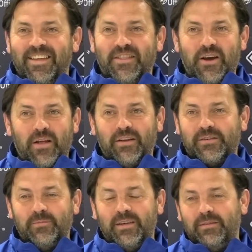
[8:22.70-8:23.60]
Nah,
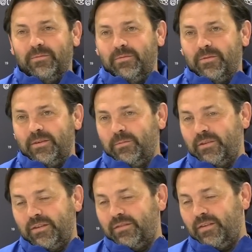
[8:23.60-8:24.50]
listen, we
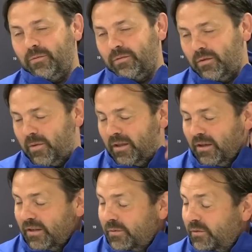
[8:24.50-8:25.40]
just
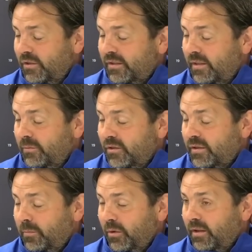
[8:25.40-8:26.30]
Dominguez. It was
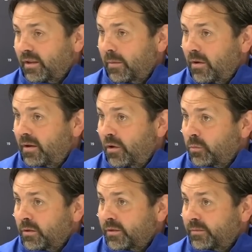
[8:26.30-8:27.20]
just a player that came in and
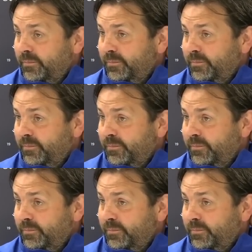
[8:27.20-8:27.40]
helped us.